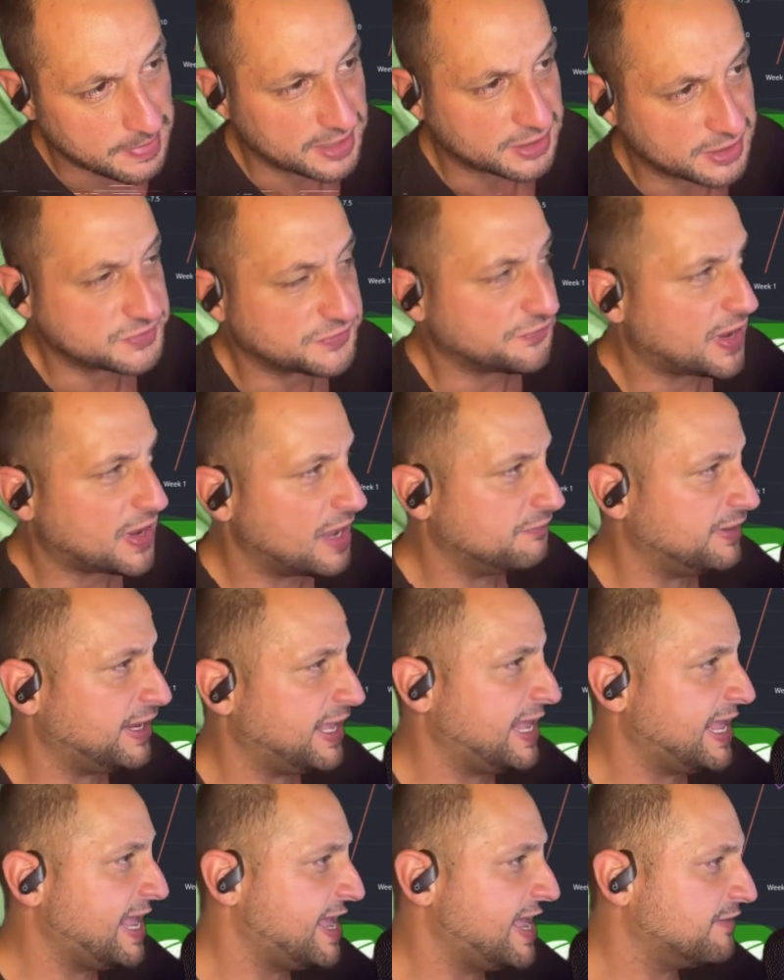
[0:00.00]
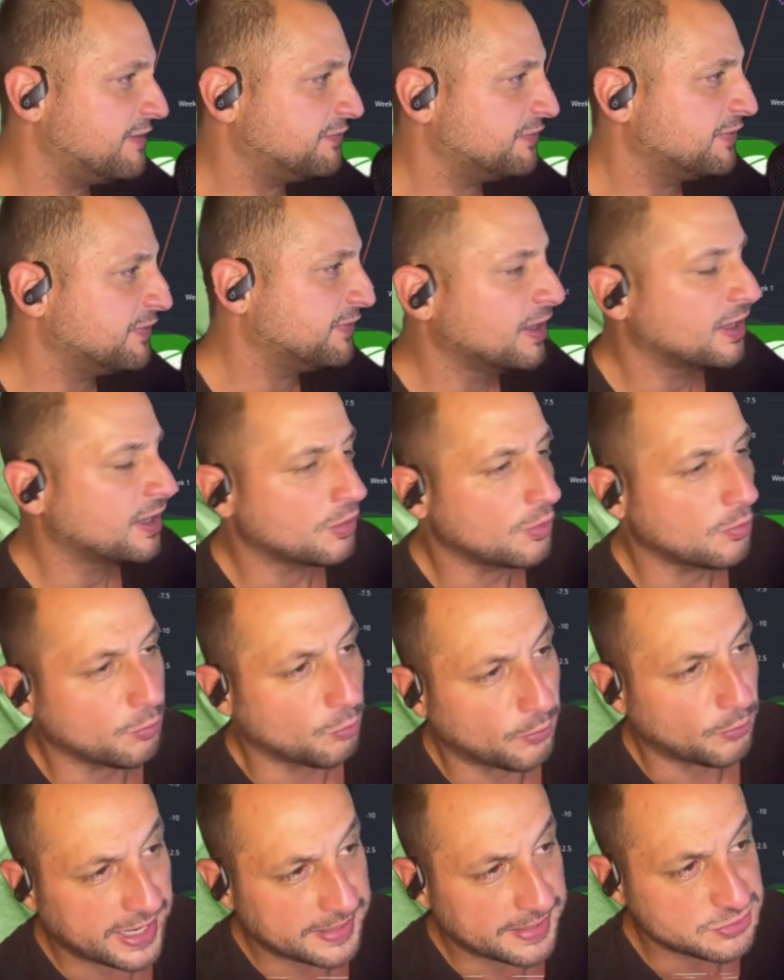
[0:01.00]
minus 5.5.
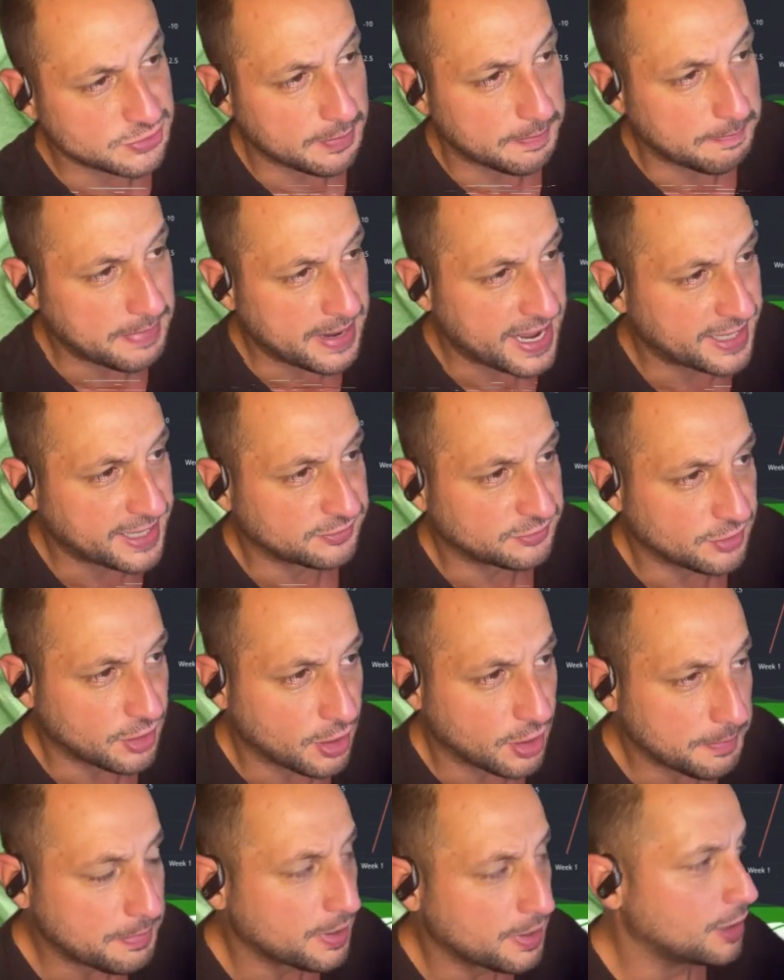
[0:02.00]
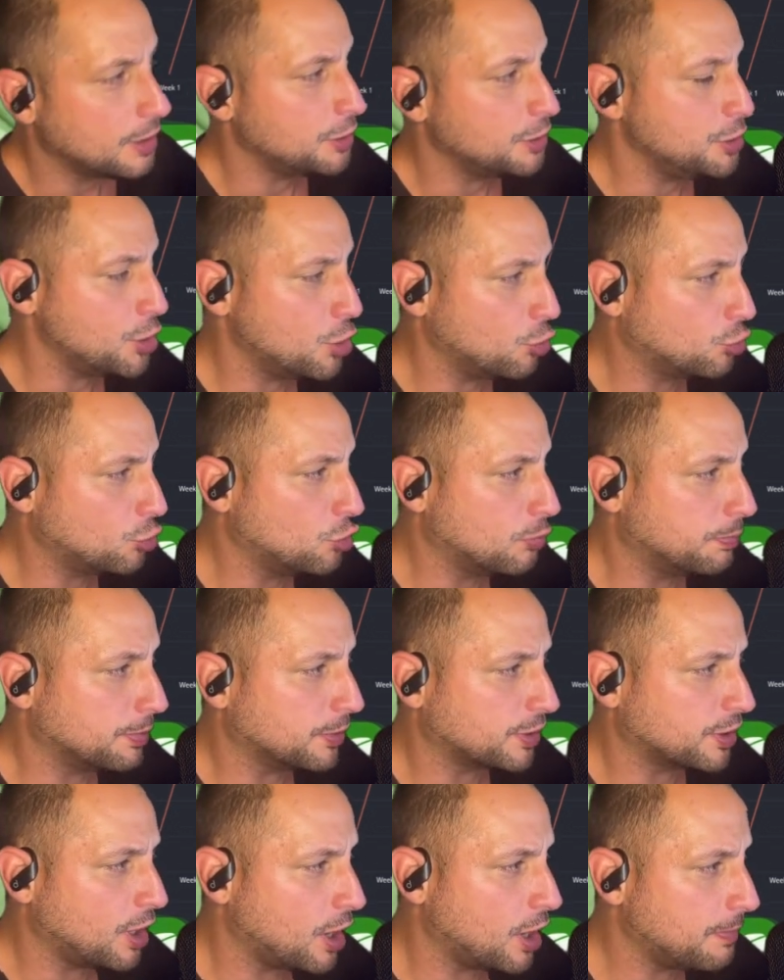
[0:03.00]
Rams are banged up. No Cooper
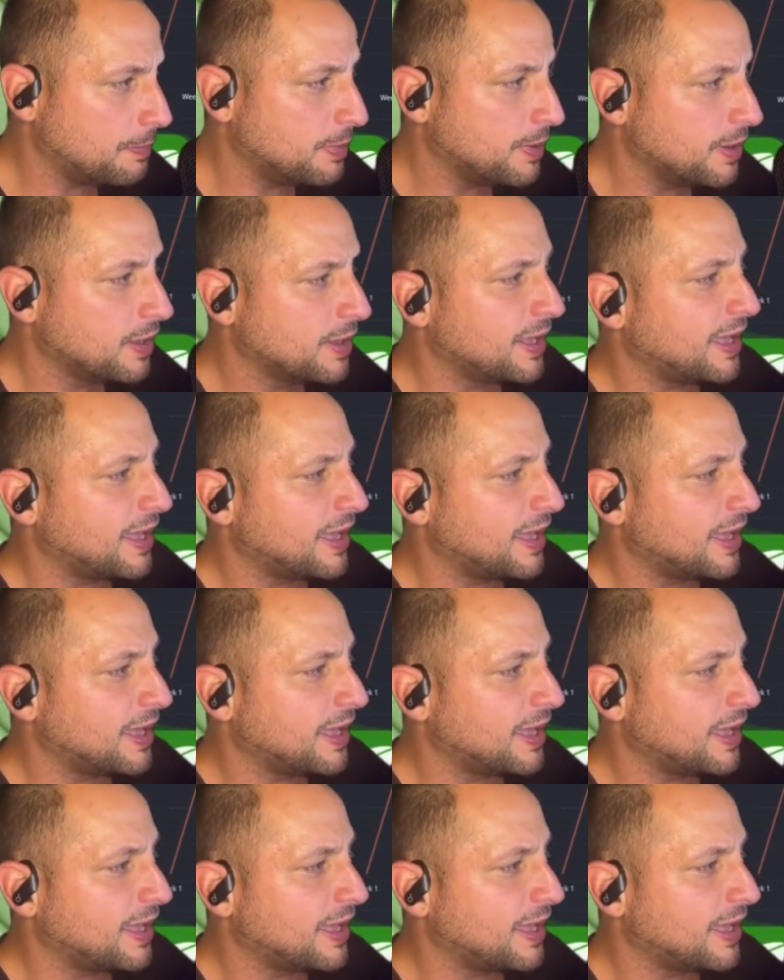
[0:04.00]
Kupp.